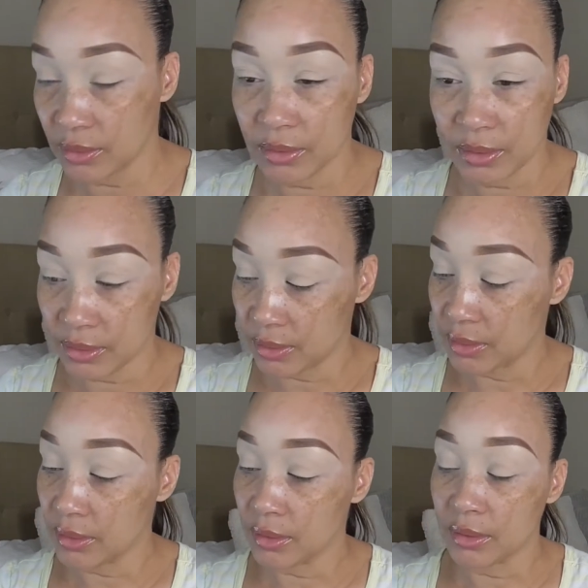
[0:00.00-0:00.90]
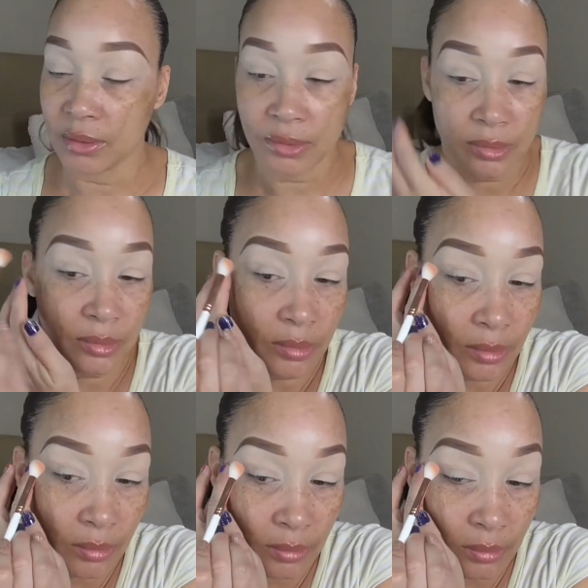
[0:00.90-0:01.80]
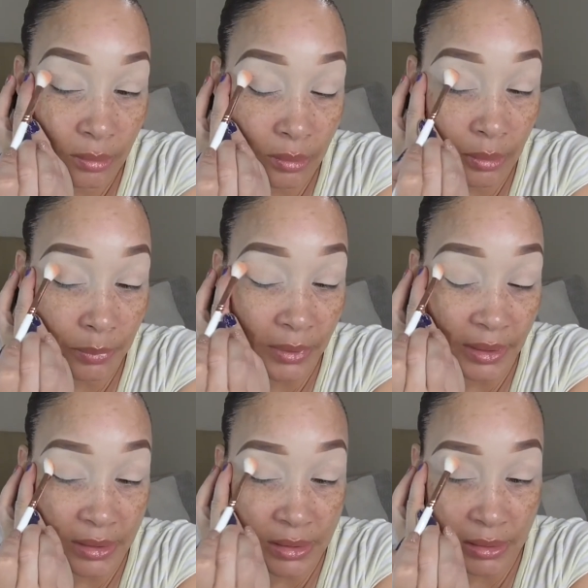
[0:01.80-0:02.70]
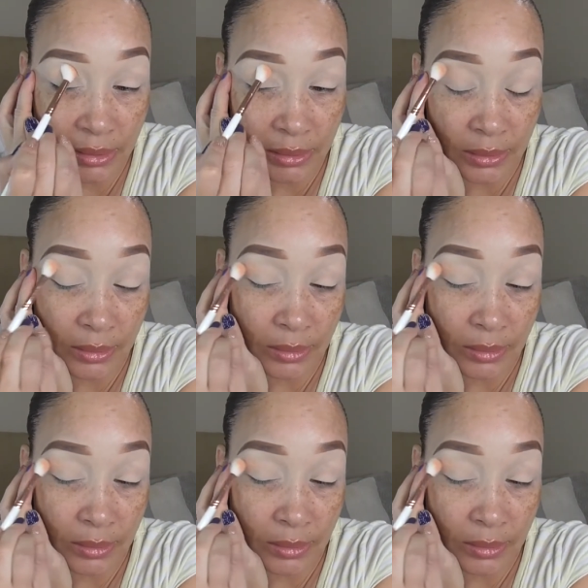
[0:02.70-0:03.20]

I'm going to place it.